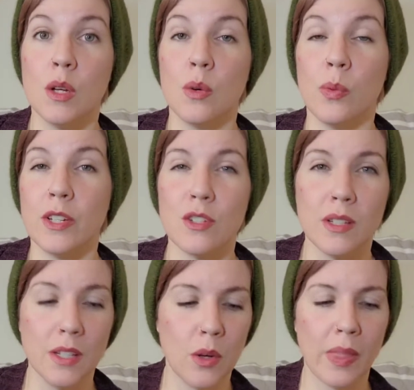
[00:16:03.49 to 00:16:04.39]
which,
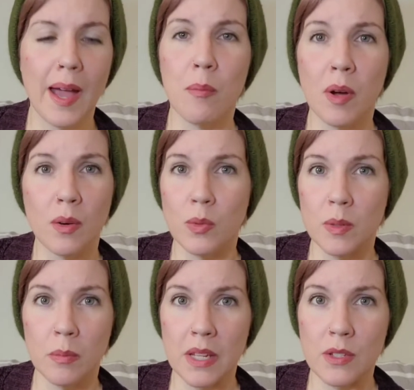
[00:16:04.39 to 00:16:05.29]
you know, that part
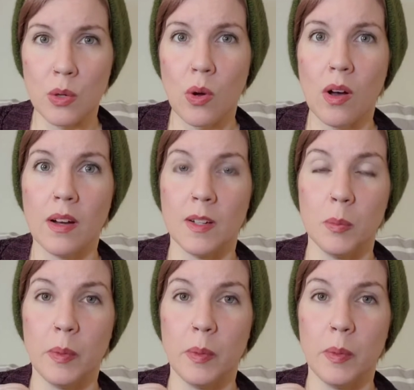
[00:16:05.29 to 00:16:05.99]
wouldn't be so hard.